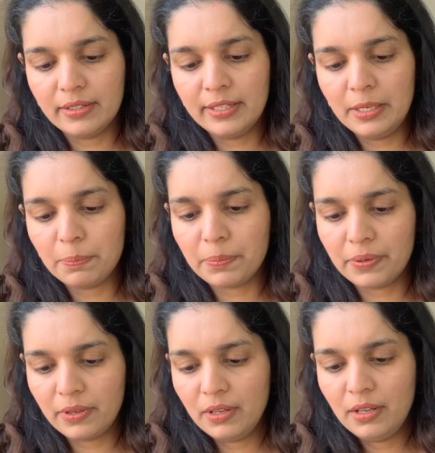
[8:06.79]
lip
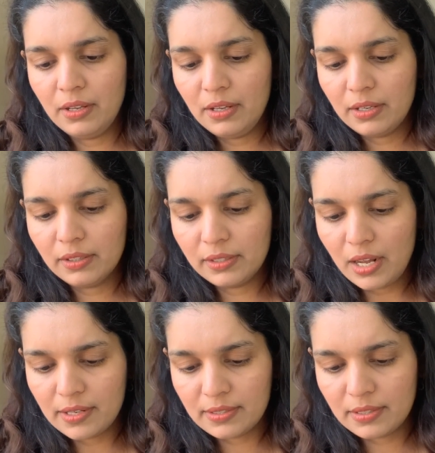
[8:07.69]

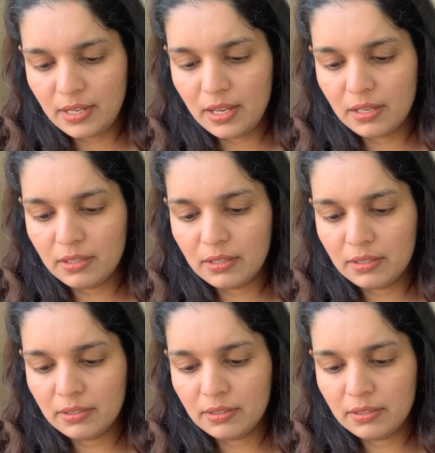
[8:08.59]
glasting